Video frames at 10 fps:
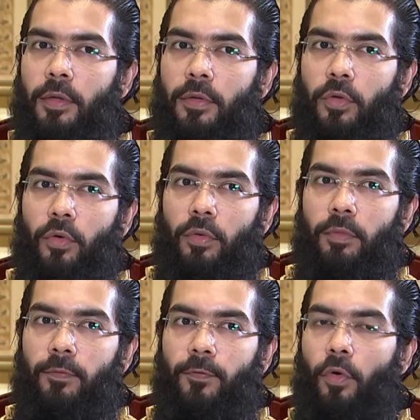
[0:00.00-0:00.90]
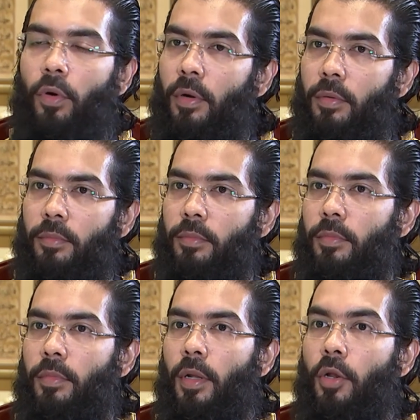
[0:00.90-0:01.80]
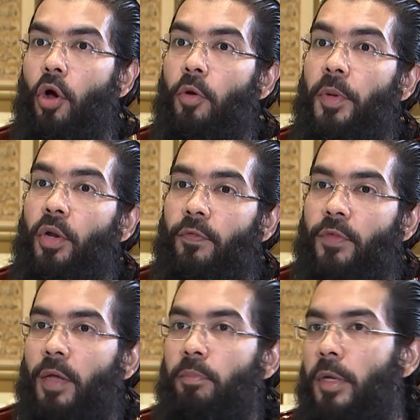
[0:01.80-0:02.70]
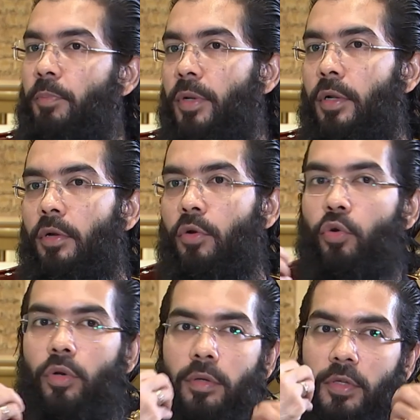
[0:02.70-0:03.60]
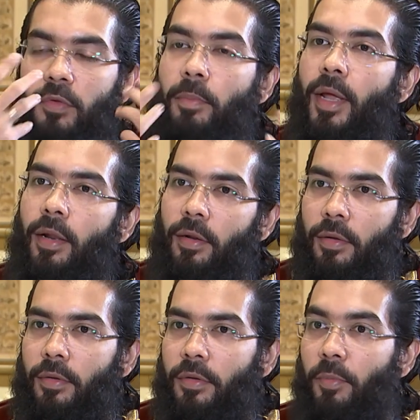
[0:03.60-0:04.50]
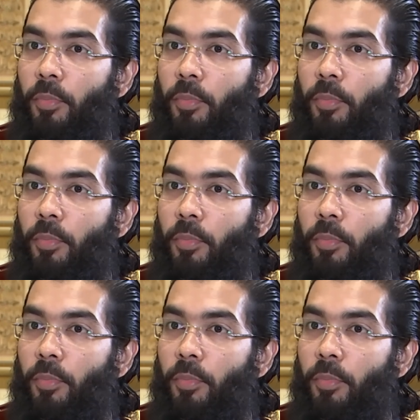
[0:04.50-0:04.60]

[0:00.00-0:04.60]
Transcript: so for a long period of time people could smell the